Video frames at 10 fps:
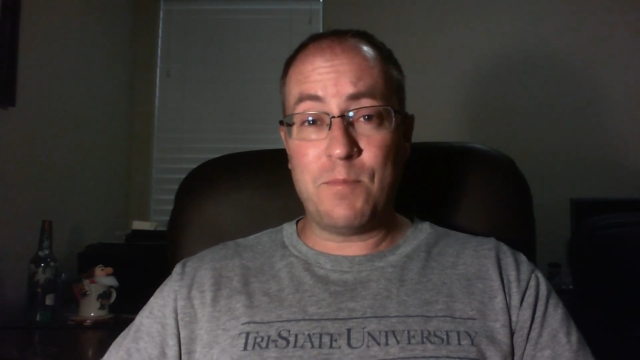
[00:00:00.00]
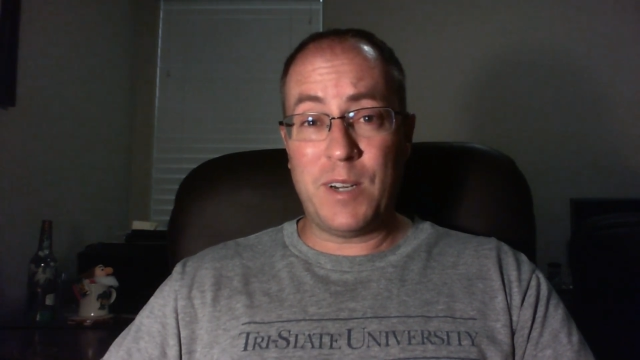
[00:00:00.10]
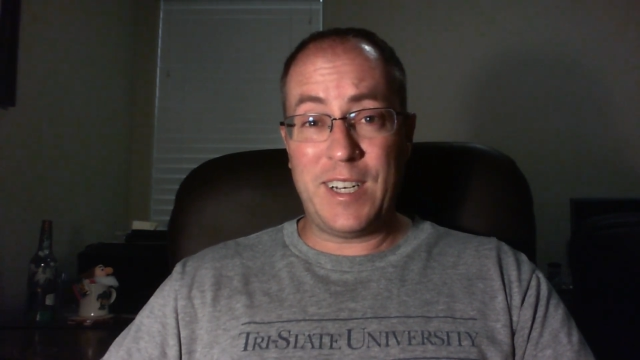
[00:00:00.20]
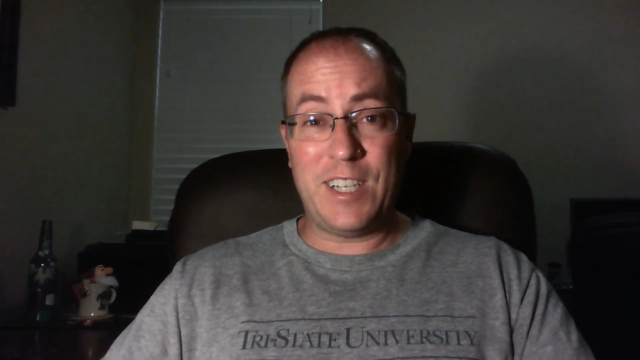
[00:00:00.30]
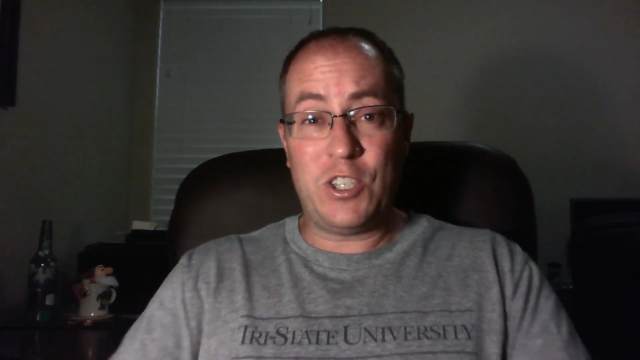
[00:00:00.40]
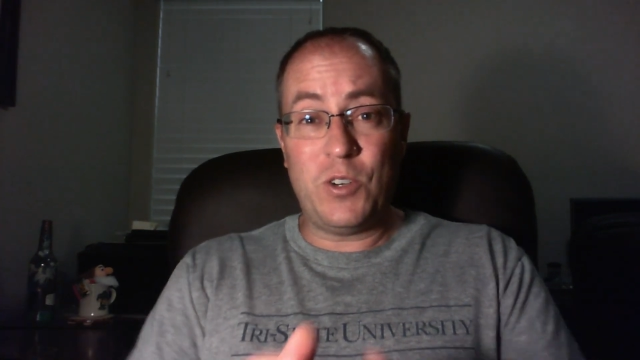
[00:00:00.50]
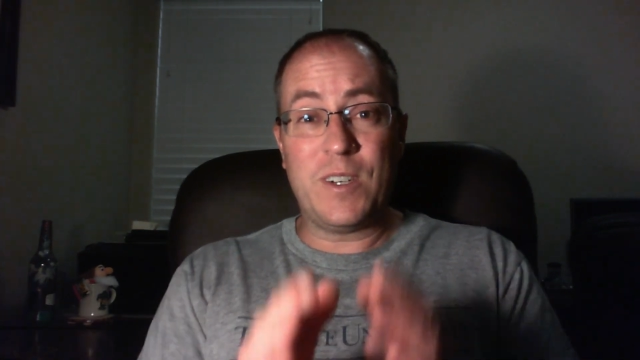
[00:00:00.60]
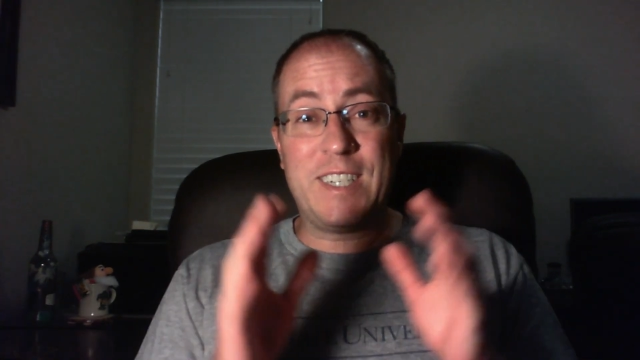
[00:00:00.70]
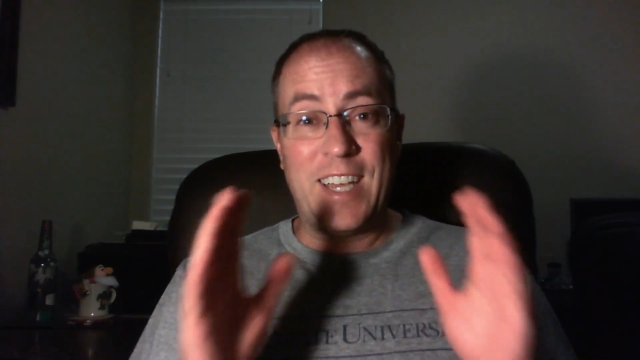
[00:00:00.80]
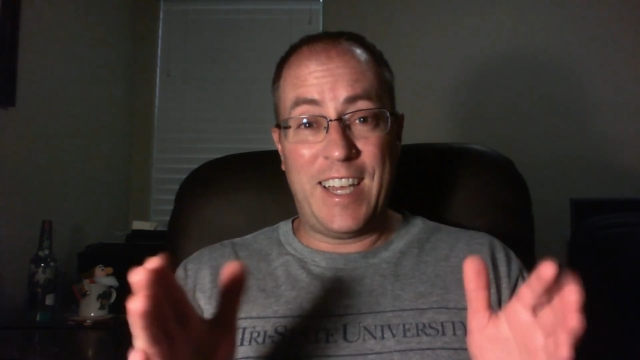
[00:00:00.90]
but it
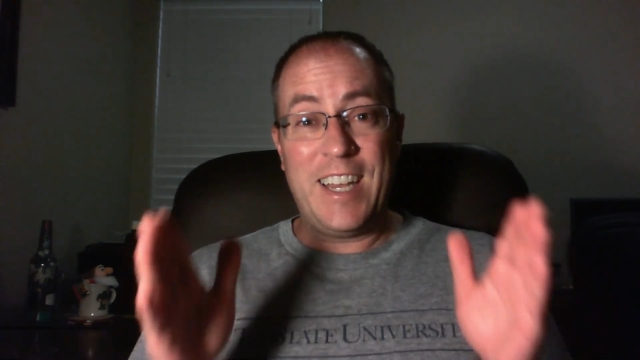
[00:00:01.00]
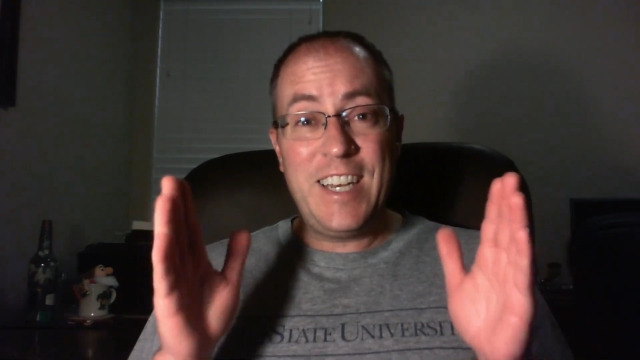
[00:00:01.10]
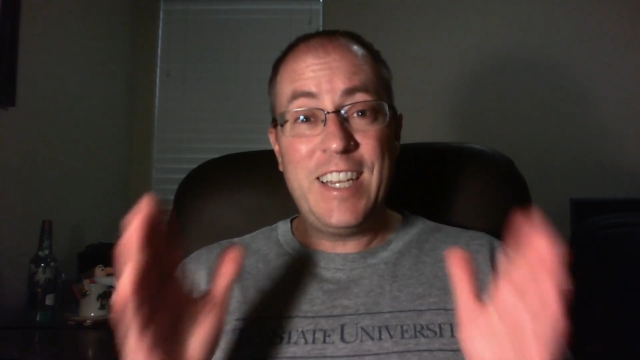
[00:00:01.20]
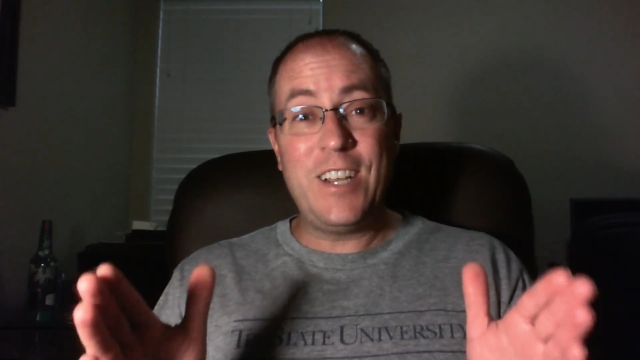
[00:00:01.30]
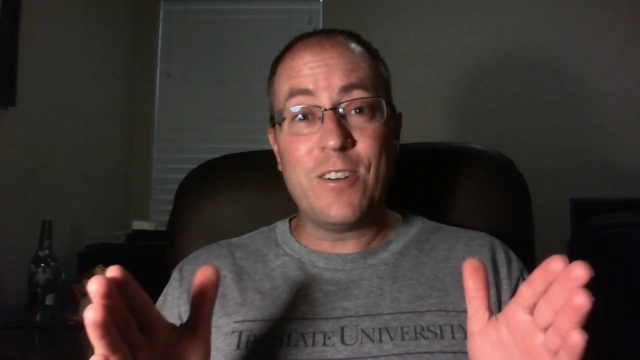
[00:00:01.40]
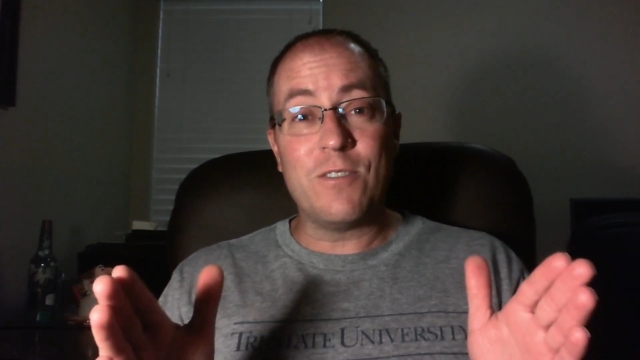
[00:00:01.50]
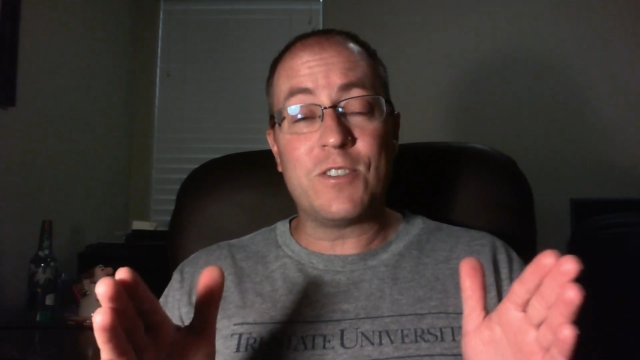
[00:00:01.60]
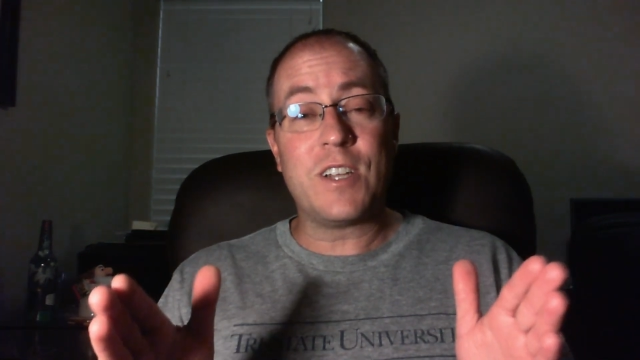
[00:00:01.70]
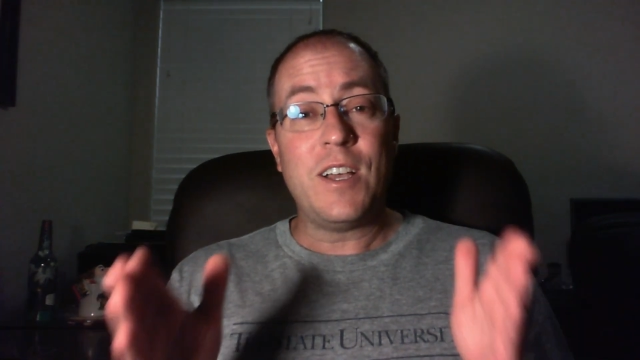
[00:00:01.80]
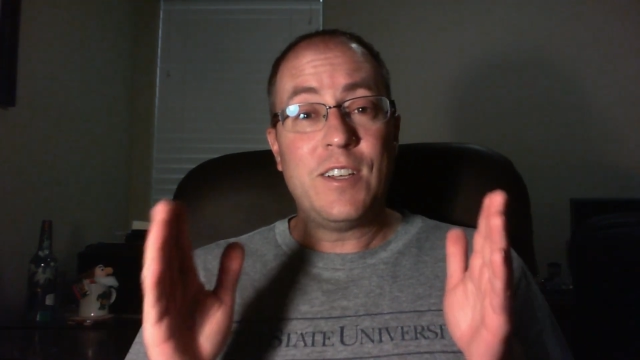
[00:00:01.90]
took 10
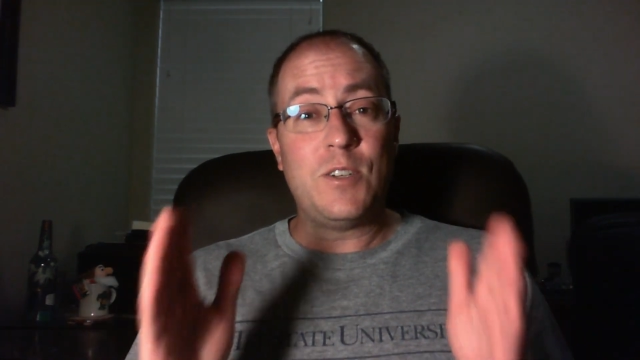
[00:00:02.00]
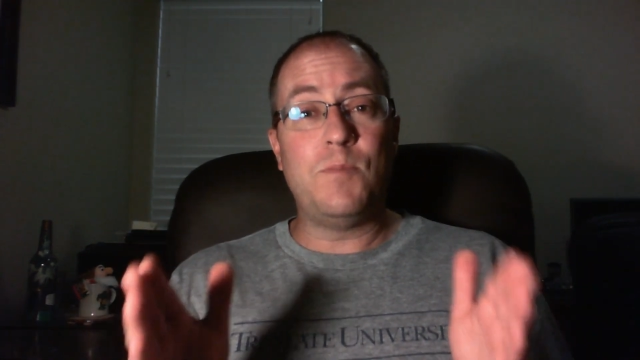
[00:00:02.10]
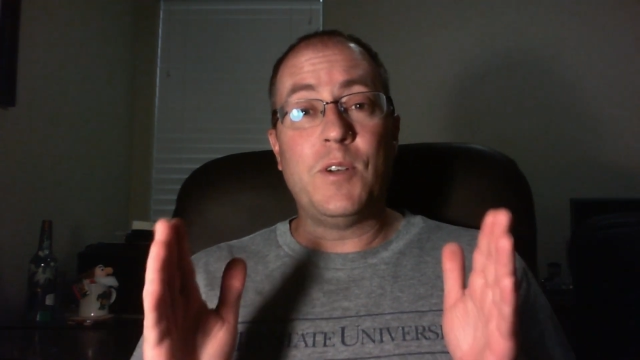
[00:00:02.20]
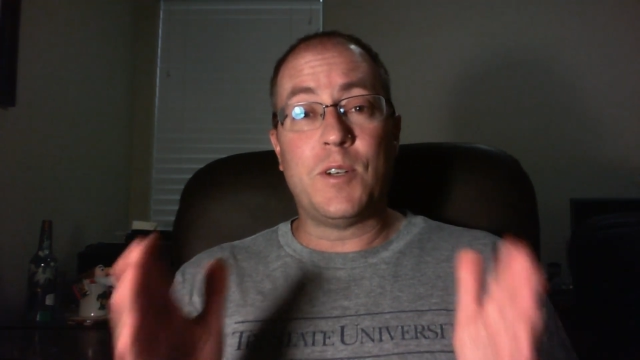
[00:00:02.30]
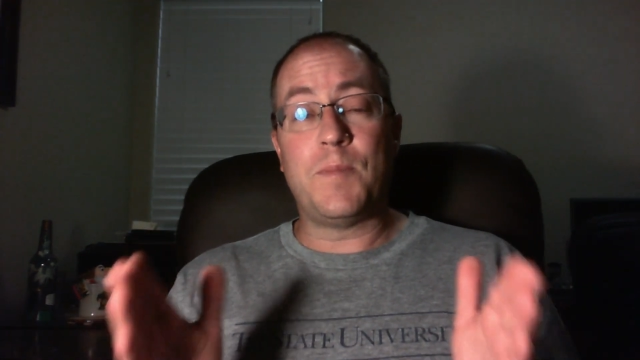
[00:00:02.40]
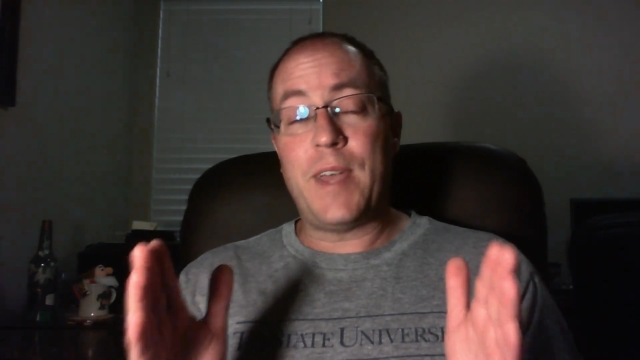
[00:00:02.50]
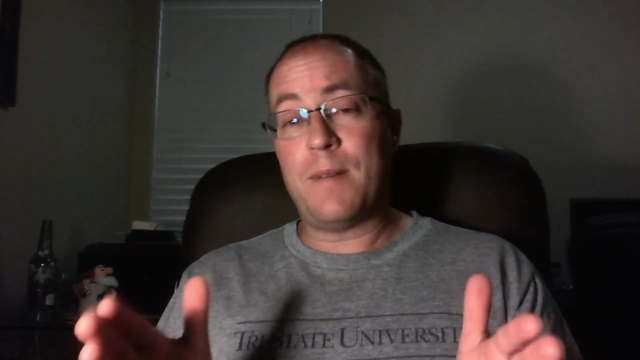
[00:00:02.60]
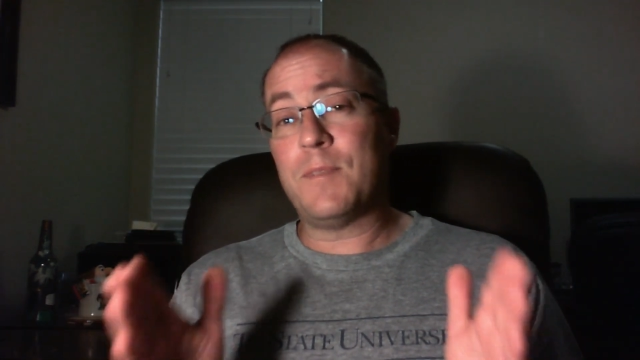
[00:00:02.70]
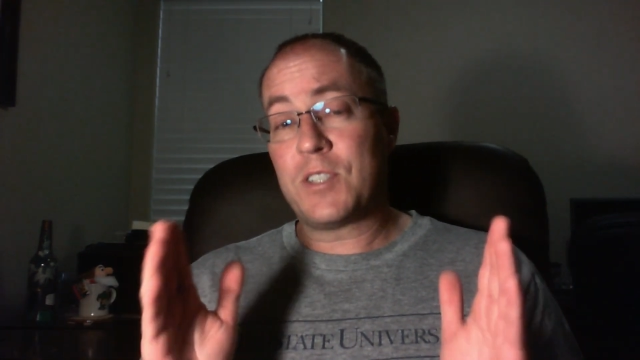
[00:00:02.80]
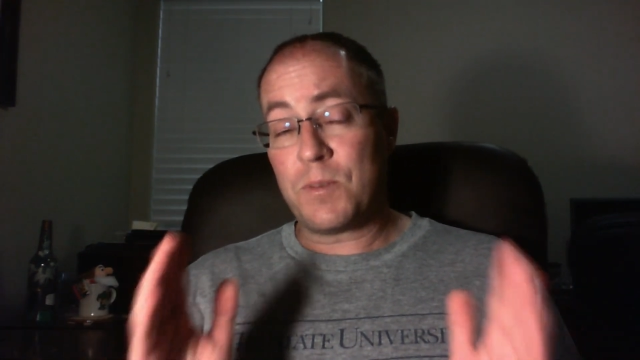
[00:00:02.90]
years to build up that
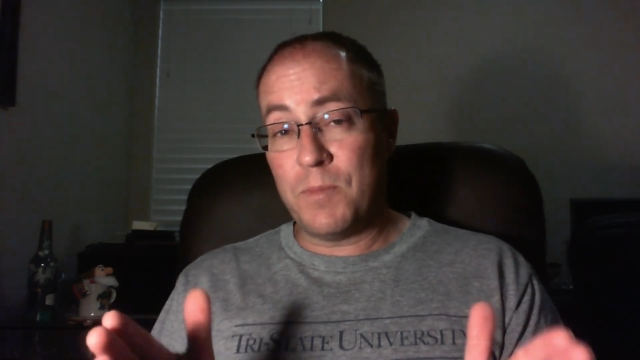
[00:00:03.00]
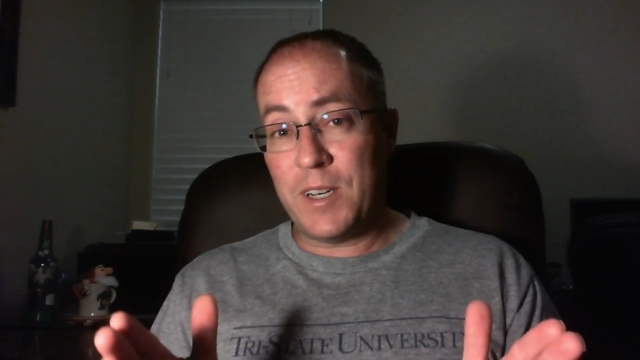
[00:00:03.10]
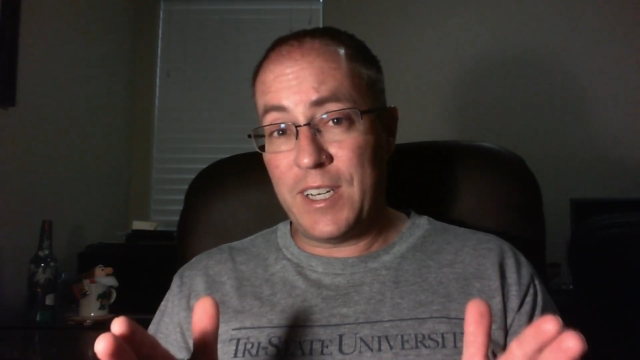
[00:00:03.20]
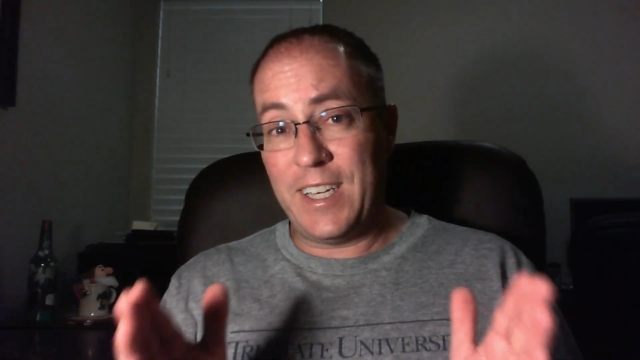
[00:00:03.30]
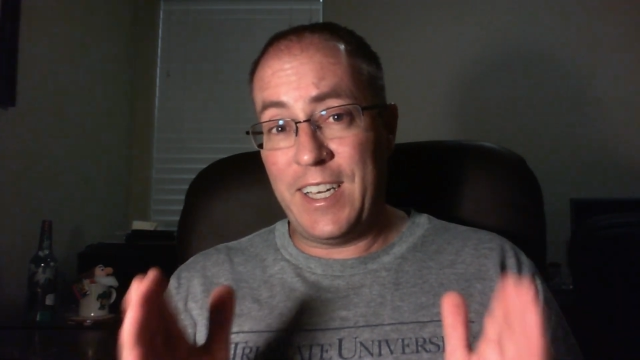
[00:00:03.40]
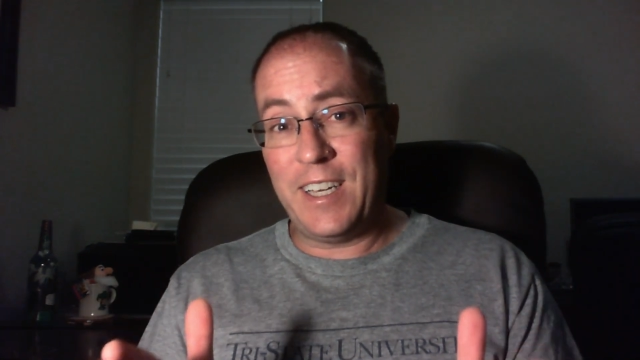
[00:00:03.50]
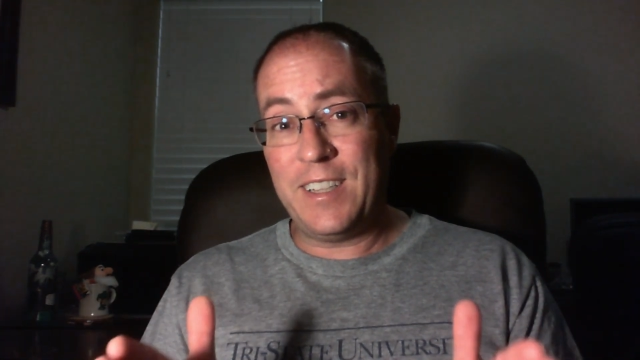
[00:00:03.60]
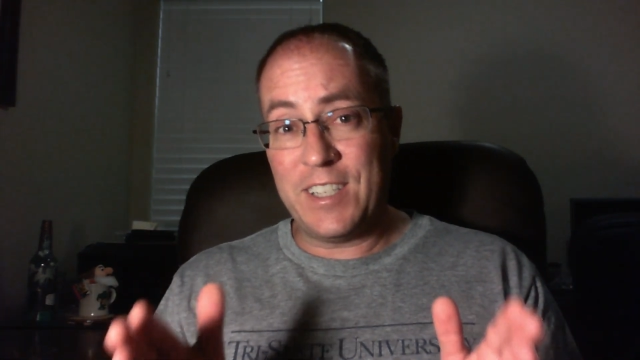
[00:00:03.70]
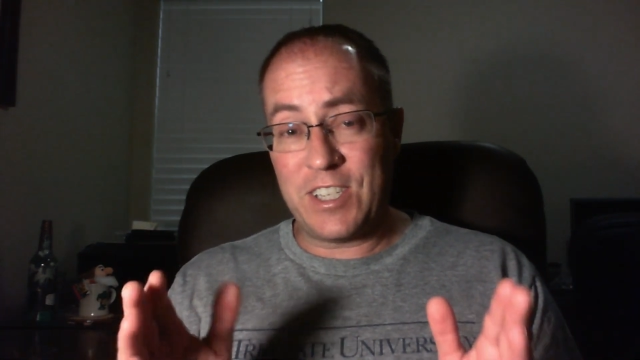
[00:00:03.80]
much money in